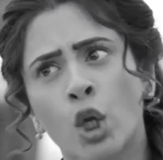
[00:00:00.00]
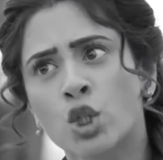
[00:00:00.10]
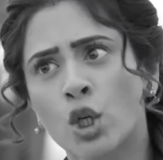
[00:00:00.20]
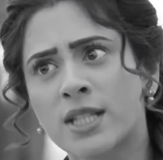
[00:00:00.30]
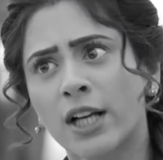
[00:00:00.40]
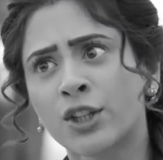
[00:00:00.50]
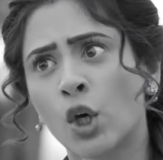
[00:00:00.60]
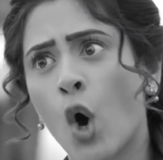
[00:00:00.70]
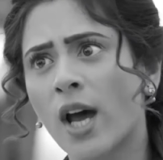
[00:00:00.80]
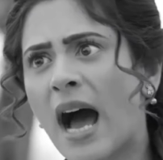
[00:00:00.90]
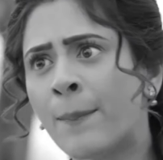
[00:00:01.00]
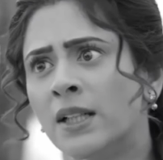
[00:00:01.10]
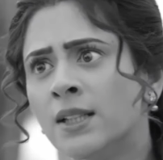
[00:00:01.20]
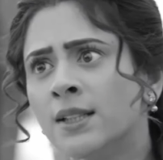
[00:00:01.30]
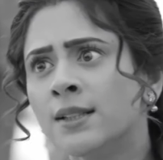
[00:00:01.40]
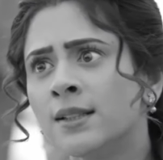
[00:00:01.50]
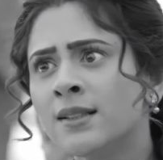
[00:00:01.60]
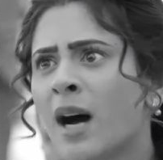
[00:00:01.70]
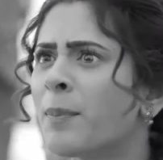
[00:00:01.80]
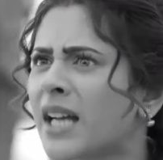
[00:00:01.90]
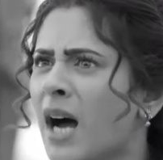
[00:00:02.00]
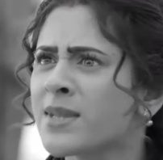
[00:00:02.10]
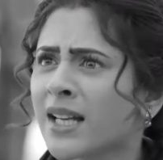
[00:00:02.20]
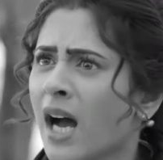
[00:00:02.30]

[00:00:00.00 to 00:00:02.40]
see him ever and to leave her